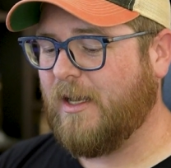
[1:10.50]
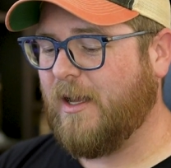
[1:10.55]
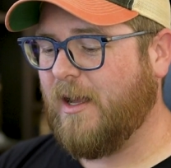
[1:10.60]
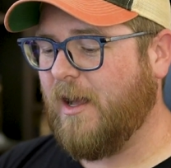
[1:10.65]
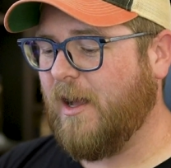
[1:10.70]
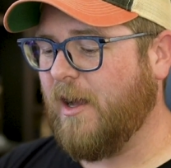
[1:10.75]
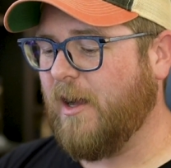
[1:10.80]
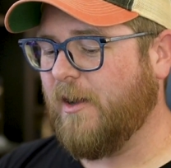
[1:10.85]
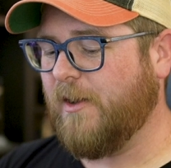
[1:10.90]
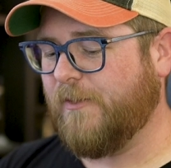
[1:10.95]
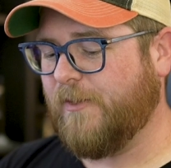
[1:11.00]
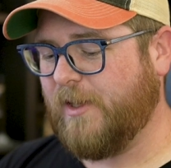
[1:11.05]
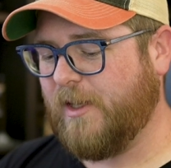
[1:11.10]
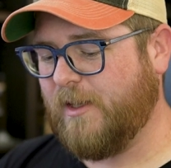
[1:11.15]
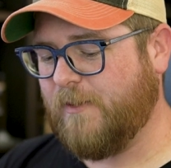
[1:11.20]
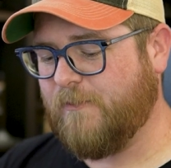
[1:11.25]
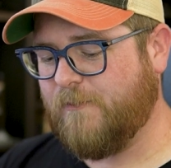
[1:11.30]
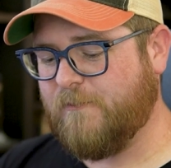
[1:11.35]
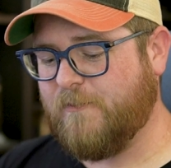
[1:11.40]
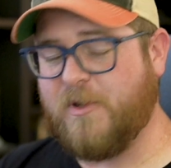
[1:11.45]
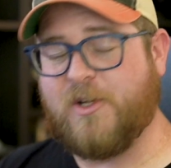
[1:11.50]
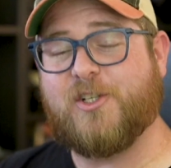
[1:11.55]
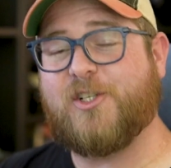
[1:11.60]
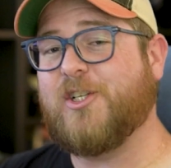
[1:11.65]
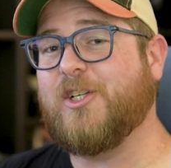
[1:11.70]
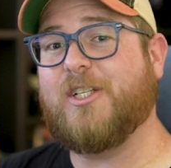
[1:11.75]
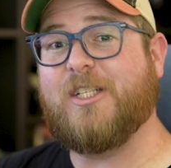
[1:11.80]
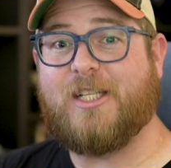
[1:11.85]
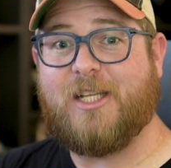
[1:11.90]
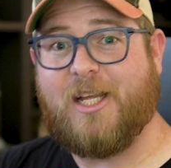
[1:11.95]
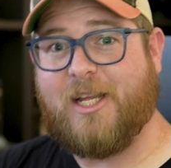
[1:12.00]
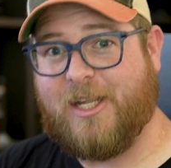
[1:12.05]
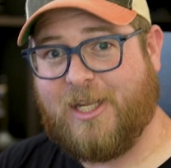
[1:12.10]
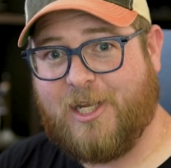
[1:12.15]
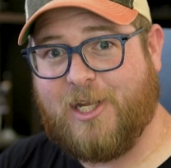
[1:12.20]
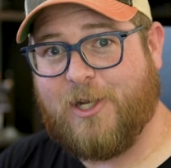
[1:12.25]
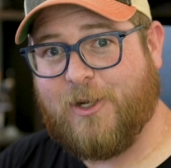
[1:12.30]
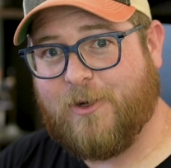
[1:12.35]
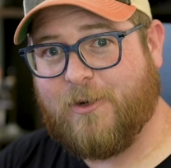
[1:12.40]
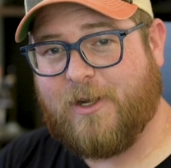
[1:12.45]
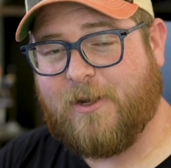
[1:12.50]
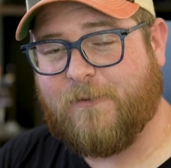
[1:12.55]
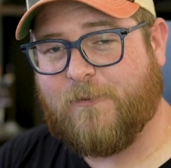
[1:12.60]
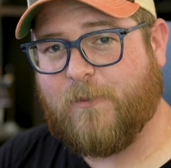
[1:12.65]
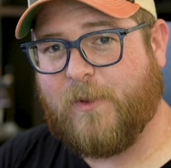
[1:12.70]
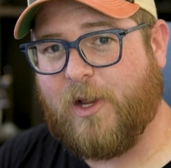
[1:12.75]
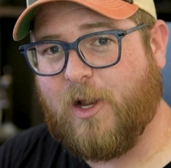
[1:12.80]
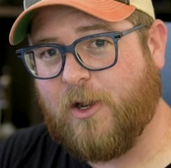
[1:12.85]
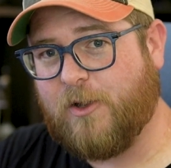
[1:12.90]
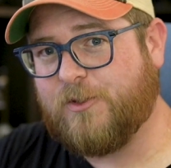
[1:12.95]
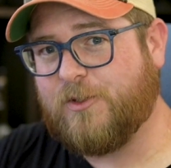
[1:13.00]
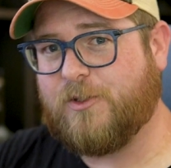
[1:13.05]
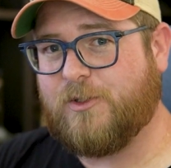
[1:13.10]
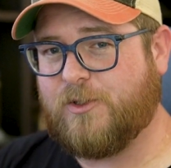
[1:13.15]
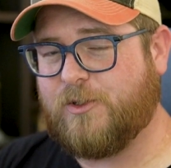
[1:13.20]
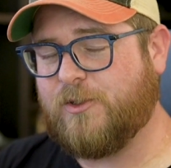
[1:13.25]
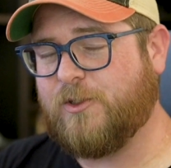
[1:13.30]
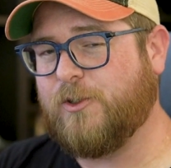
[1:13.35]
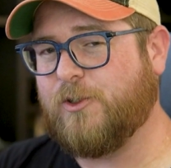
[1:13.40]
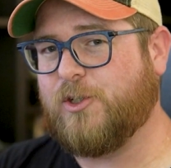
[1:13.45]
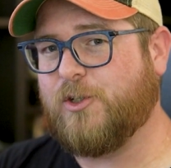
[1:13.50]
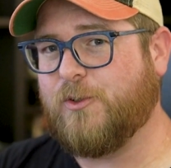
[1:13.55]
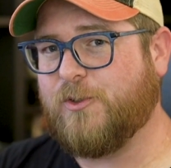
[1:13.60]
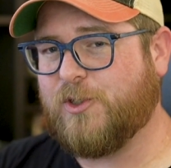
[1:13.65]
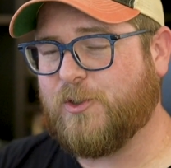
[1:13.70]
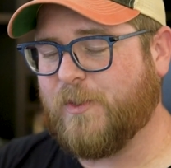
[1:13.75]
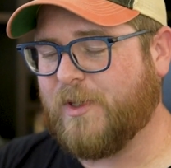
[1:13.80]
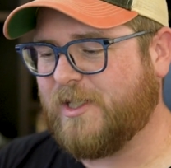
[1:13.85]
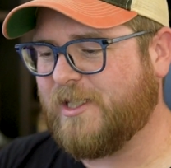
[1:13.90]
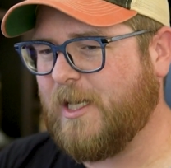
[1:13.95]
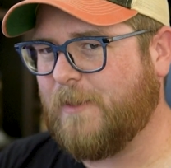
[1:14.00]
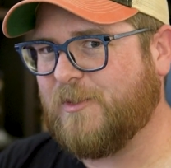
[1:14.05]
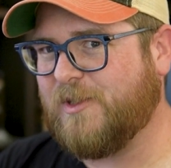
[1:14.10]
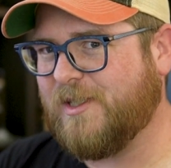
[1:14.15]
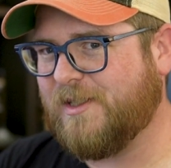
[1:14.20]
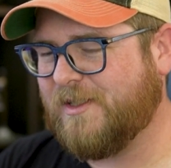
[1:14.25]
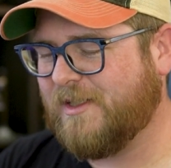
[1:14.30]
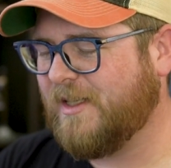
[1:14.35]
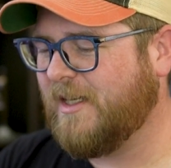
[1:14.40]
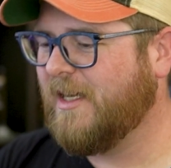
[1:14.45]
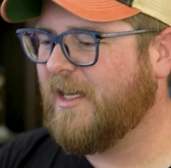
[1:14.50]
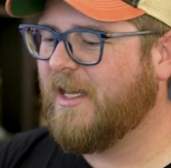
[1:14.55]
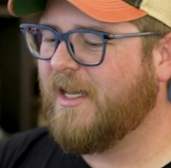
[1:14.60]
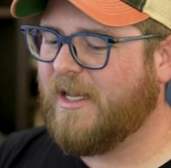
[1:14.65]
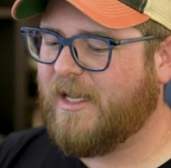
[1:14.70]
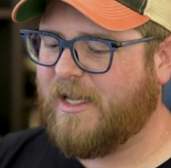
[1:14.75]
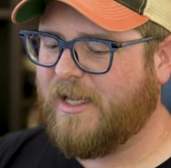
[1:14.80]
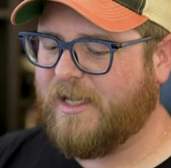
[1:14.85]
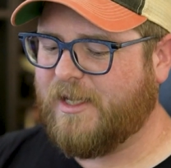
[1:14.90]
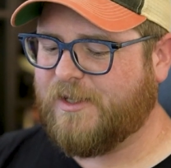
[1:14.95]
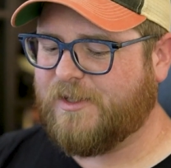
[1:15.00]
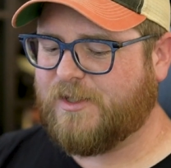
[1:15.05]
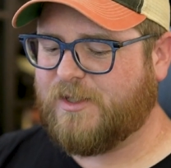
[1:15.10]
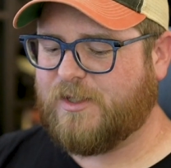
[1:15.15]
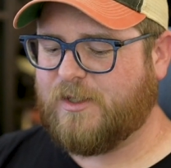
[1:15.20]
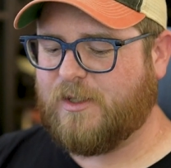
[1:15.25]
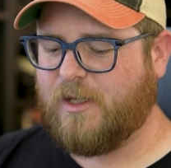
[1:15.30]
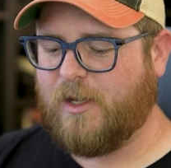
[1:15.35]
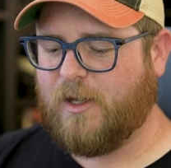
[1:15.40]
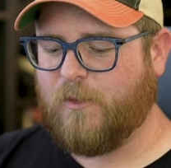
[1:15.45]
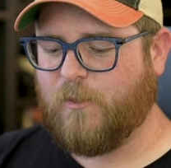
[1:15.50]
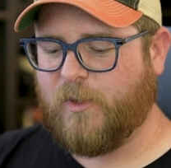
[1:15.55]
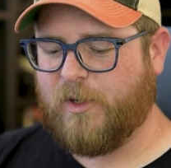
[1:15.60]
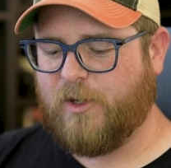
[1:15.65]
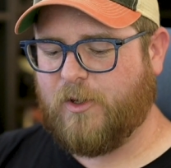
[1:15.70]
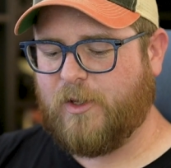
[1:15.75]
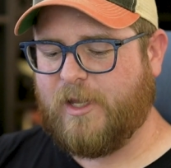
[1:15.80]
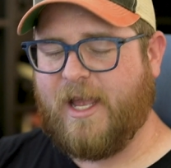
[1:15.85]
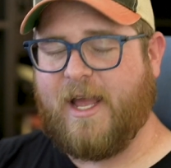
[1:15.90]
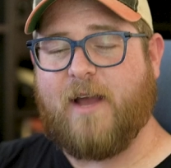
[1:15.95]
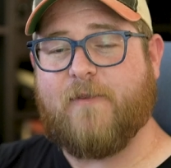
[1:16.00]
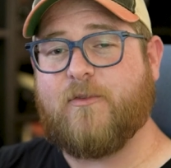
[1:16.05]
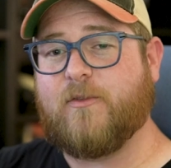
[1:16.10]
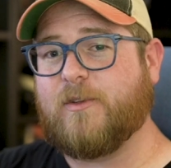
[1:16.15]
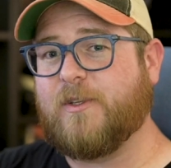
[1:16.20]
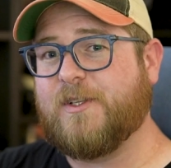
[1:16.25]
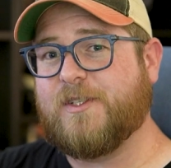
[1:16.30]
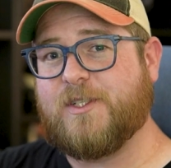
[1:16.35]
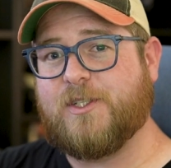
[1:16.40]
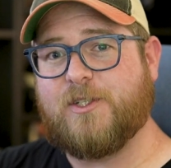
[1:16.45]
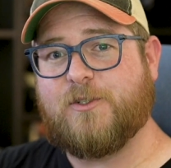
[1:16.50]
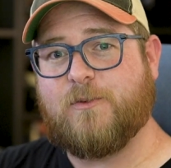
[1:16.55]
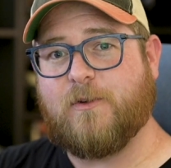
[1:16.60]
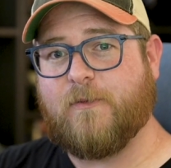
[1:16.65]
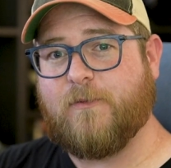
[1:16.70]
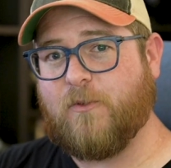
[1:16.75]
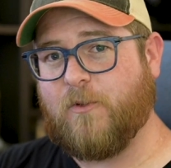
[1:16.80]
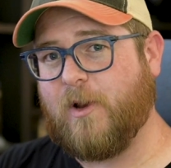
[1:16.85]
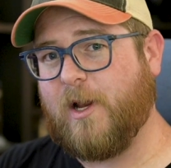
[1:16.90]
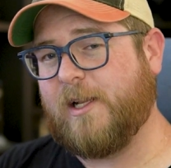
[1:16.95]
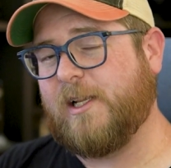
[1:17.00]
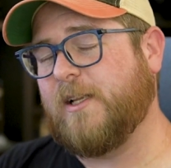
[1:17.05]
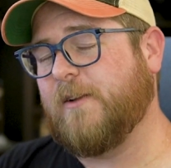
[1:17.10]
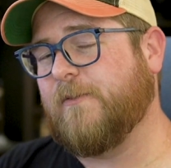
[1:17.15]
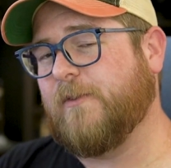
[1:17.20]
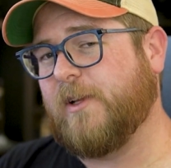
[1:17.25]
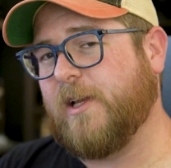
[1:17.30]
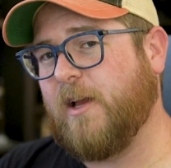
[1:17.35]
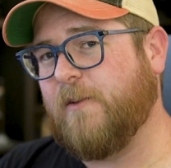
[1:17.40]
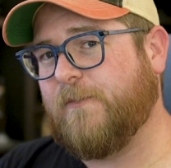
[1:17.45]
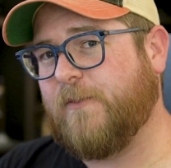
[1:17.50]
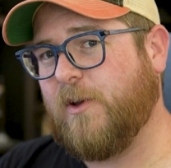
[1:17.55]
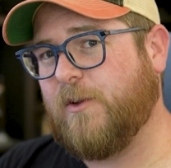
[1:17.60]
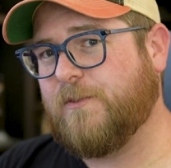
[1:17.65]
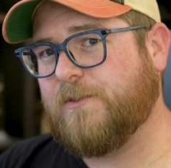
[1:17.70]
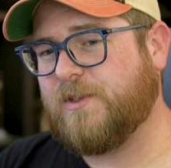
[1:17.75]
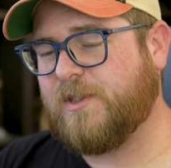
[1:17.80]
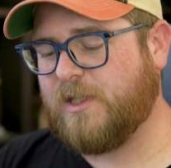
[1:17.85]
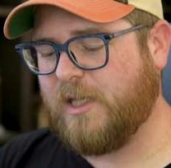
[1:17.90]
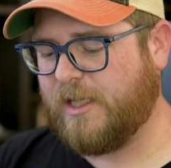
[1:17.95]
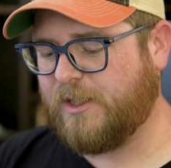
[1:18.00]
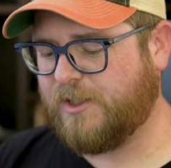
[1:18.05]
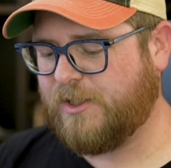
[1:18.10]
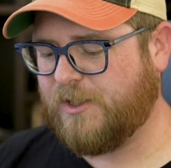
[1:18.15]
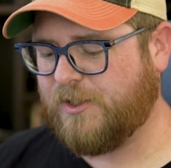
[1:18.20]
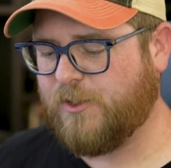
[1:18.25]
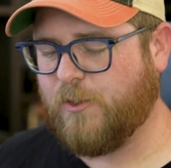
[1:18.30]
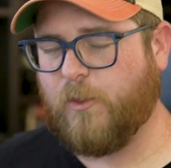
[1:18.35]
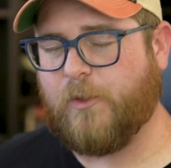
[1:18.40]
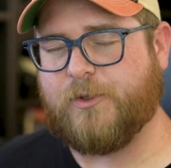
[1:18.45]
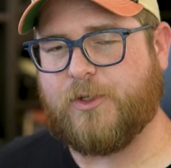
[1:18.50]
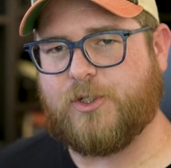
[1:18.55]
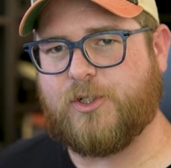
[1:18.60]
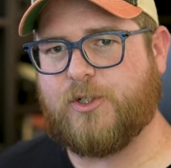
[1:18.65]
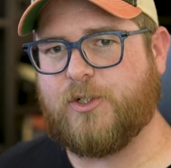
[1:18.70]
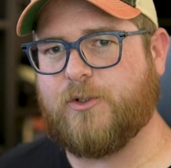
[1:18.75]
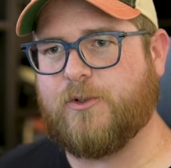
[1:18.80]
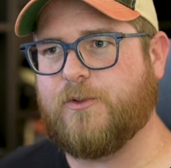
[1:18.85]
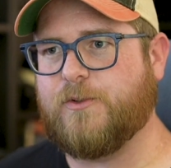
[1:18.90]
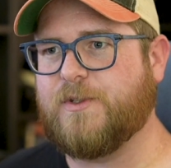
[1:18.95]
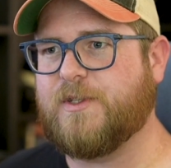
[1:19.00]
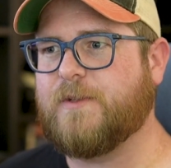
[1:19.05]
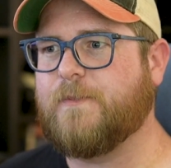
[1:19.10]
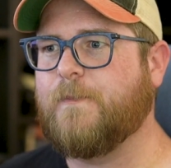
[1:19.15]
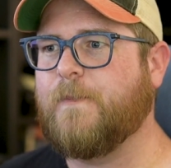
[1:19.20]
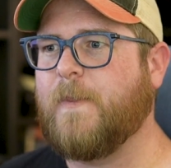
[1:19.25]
The mission here, if we are to choose to accept it, is we're going to have her listen to a variety of different headphones, and she's going to choose